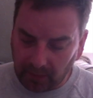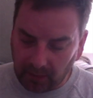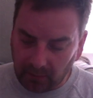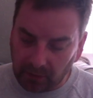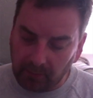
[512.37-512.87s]

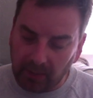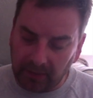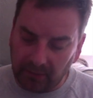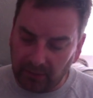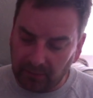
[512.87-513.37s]
Uh, what I
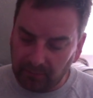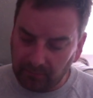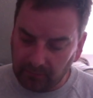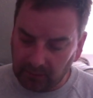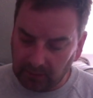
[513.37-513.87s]
might do is
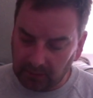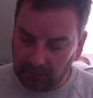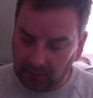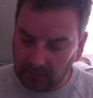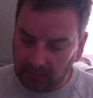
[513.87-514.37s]

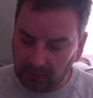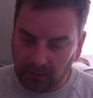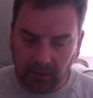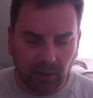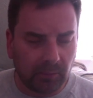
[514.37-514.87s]

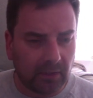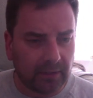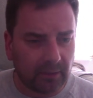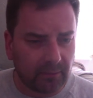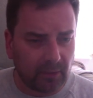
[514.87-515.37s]
couple
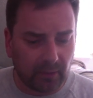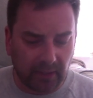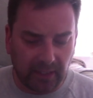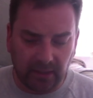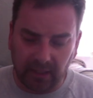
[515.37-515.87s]
it up to
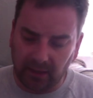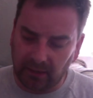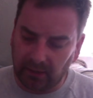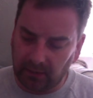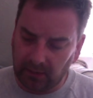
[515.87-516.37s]
an A T
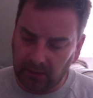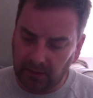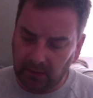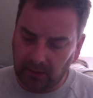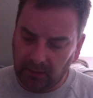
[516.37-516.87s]
X
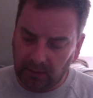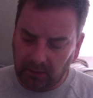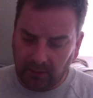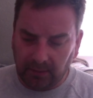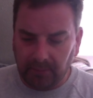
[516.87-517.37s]

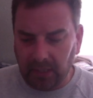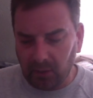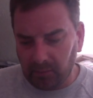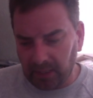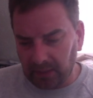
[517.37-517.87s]

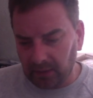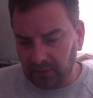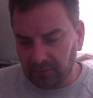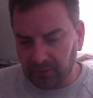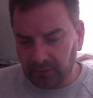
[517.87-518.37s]
power pack I
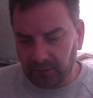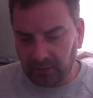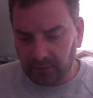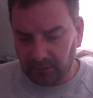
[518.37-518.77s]
converted